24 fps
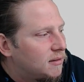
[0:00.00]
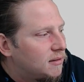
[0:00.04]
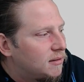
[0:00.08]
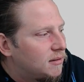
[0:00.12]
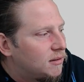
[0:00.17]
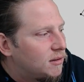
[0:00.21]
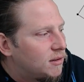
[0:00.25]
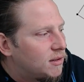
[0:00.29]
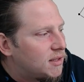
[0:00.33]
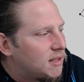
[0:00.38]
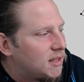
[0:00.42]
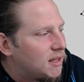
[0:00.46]

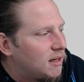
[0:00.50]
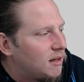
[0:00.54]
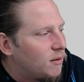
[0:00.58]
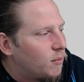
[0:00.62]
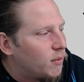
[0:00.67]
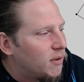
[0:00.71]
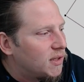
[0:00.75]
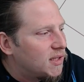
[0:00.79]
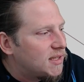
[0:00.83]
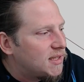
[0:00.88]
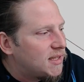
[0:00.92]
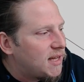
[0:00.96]
you see it
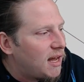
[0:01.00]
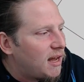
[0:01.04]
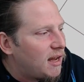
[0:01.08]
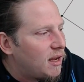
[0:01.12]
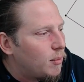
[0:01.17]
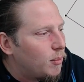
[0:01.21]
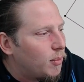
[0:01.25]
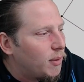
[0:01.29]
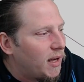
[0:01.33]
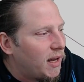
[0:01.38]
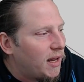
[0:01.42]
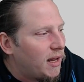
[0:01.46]
will stay in
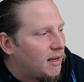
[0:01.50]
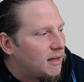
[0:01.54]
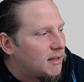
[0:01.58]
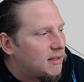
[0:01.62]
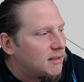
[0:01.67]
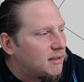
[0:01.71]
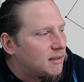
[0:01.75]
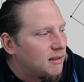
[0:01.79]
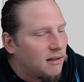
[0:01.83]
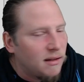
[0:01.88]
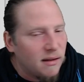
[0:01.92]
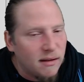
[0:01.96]
place
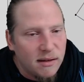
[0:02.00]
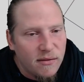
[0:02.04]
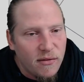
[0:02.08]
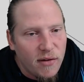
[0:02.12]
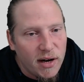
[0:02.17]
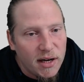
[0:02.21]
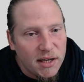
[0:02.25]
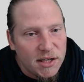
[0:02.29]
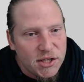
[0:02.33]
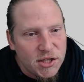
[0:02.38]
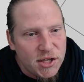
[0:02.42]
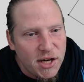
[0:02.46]
in the
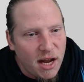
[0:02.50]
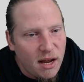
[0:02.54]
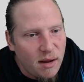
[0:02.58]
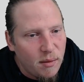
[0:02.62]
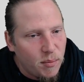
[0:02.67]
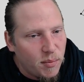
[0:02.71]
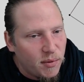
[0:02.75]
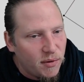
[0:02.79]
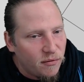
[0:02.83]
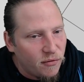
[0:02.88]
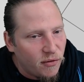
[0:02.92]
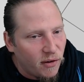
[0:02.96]
right shape. If I